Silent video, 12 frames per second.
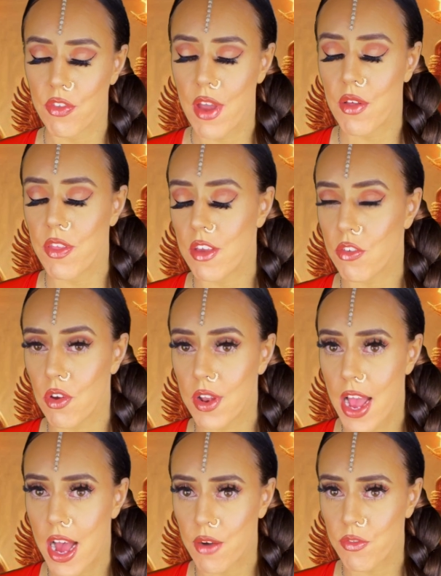Now, this could
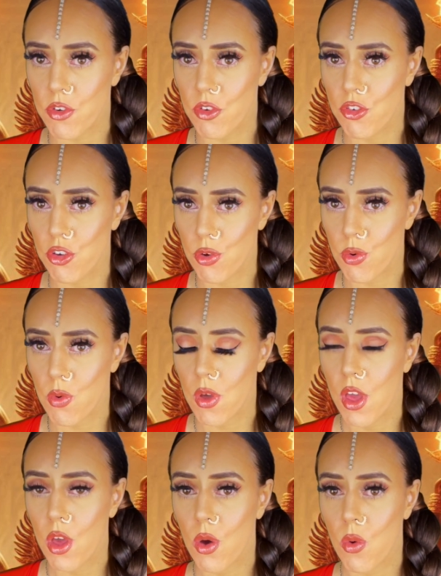have to do
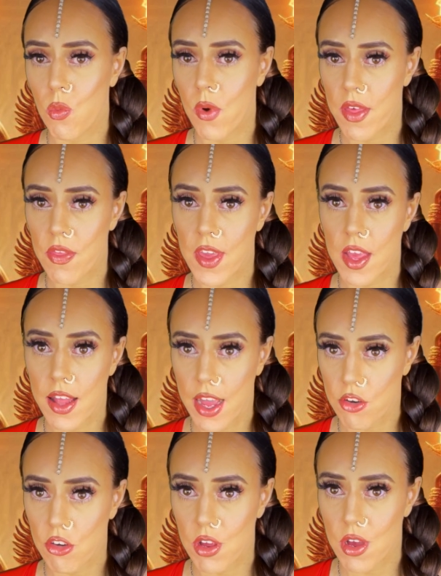with the
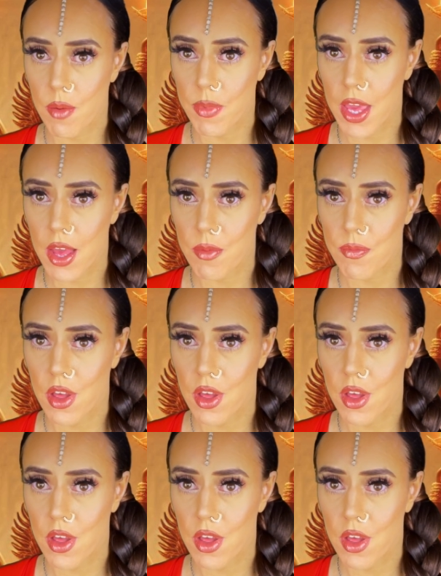election coming up,